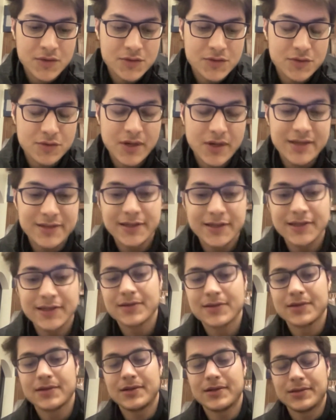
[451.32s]
So I
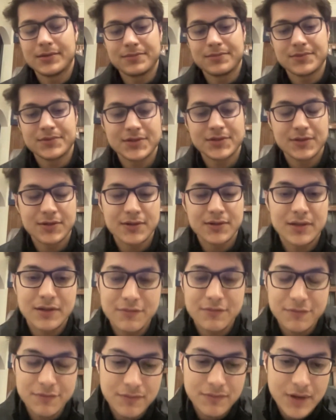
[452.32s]
think, sir,
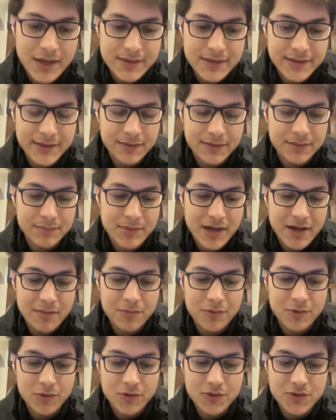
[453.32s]
I think my
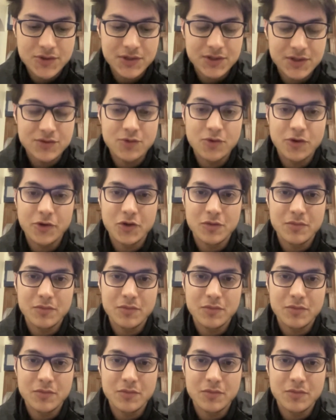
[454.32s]
approach is going